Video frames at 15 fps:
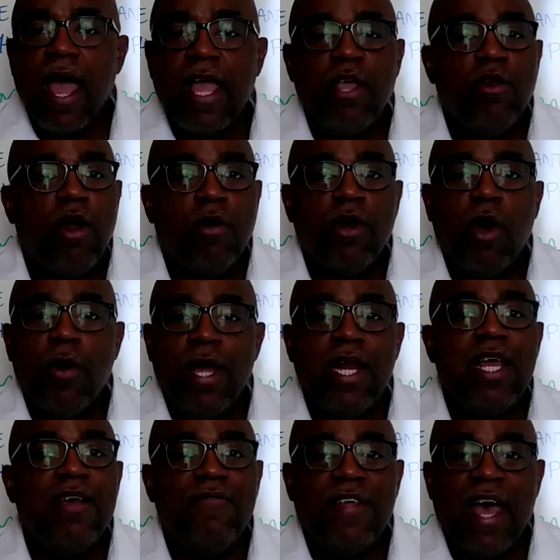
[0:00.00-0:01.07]
And you don't know
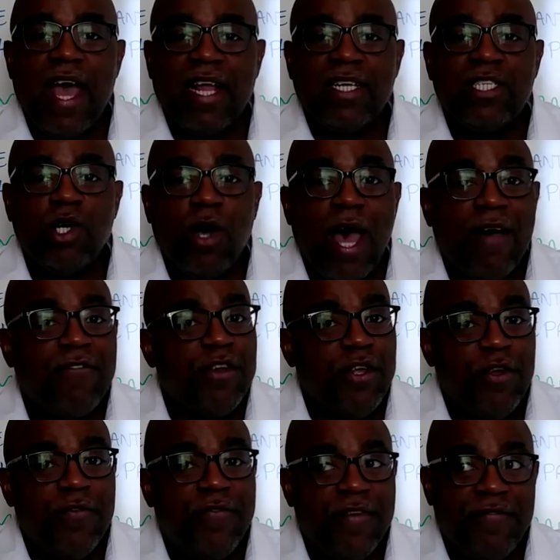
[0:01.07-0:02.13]
any of that until after
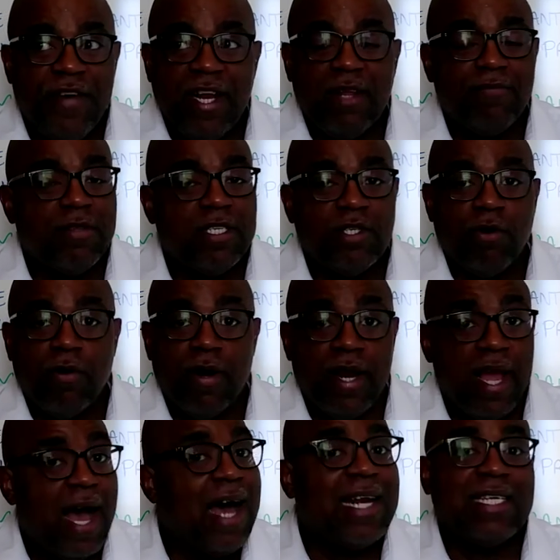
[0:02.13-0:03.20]
you've developed the story,
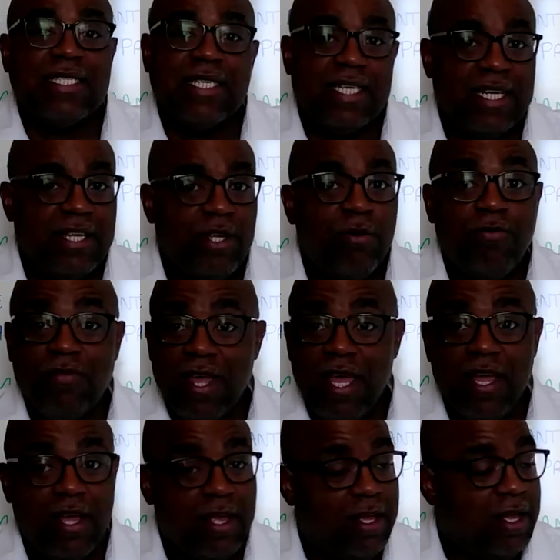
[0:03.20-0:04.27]
honestly. You
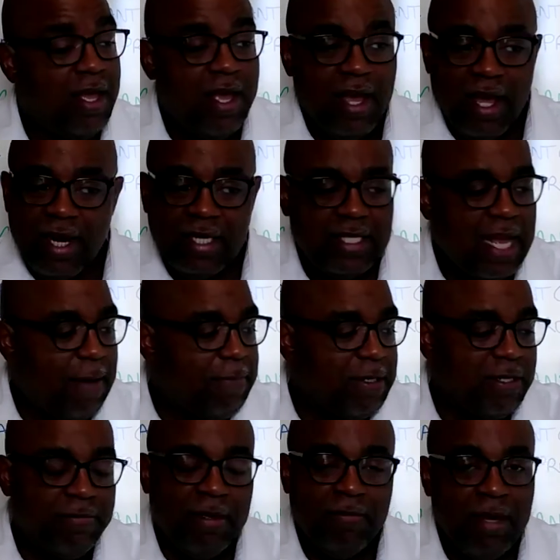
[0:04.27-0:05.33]
think, and it's happened
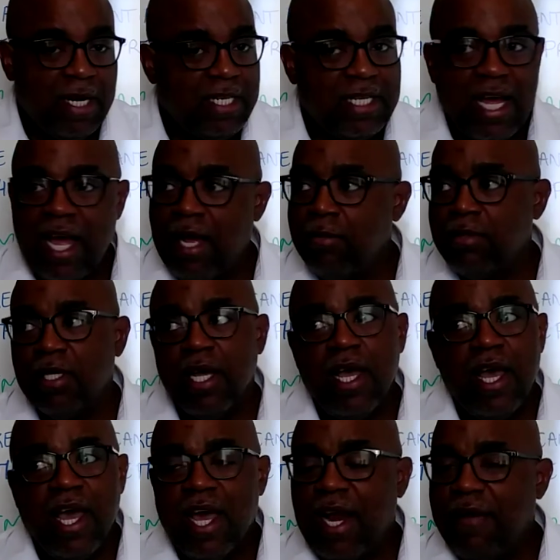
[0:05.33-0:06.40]
to me many times,
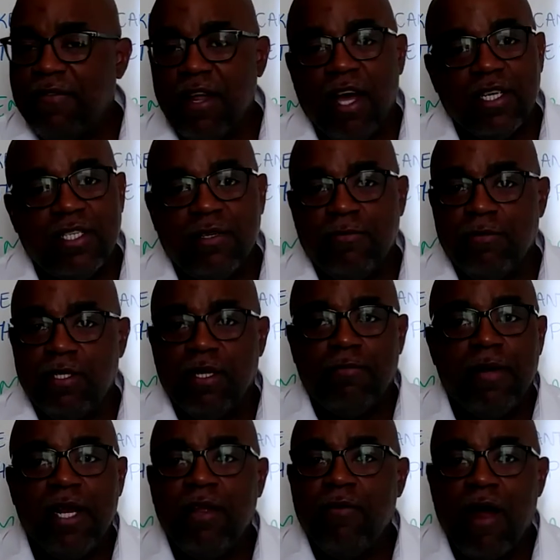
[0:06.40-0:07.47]
and I've talked to, to
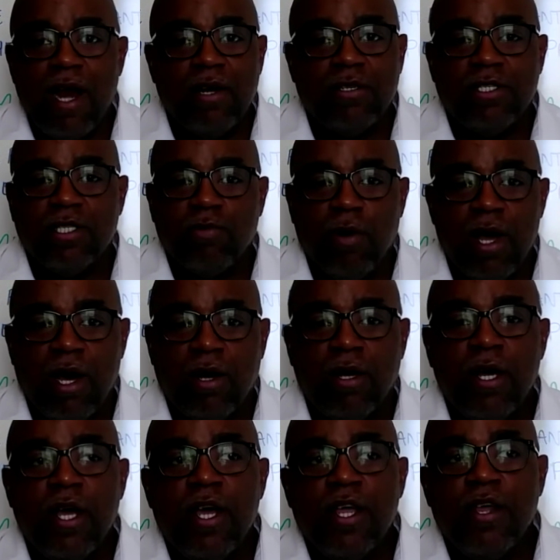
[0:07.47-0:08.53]
many writers as
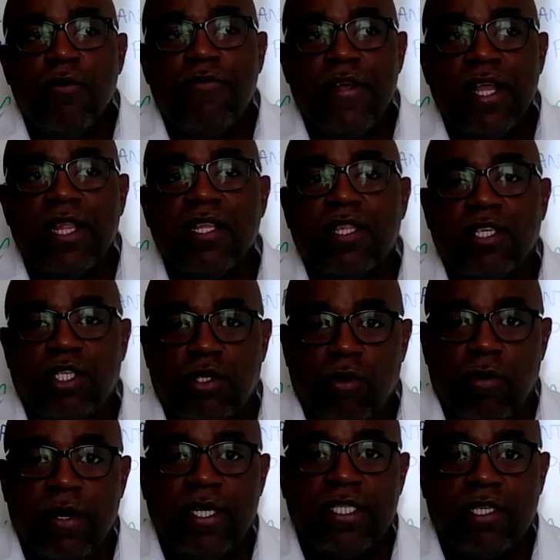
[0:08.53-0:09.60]
well, you think that the
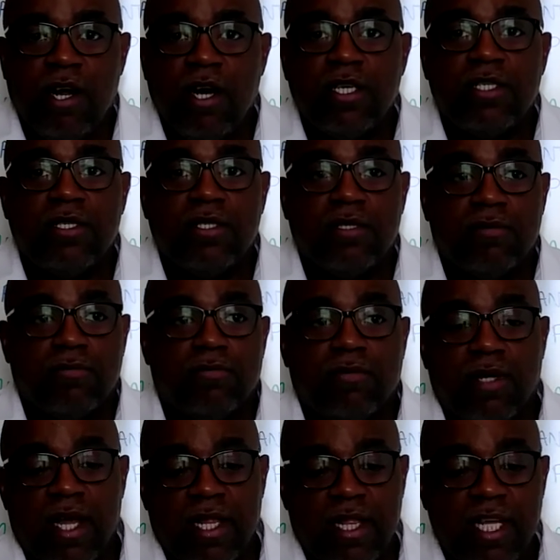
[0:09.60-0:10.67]
story starts
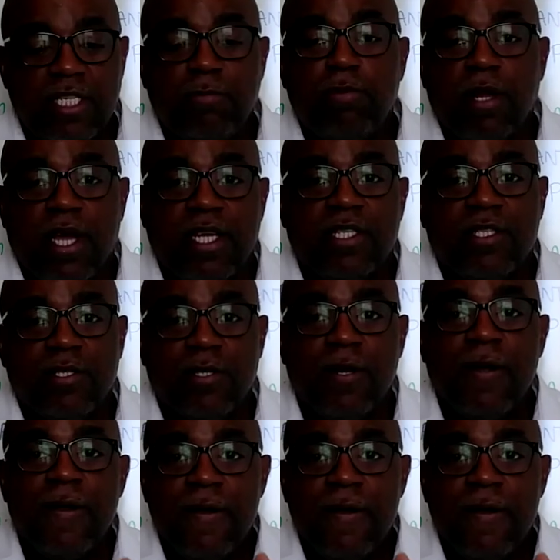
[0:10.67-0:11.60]
at this place